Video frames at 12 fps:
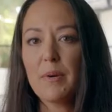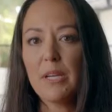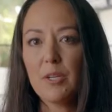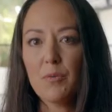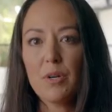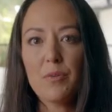more
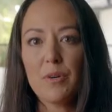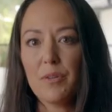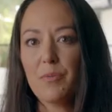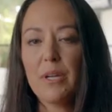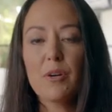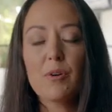money to work
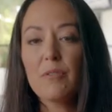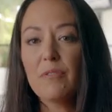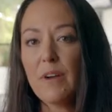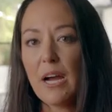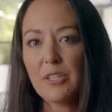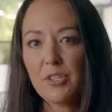with. We can grow
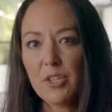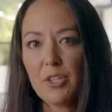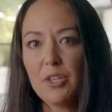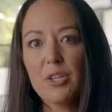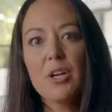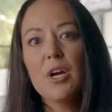
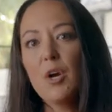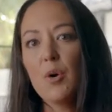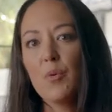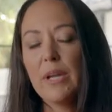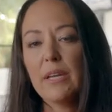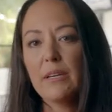faster, we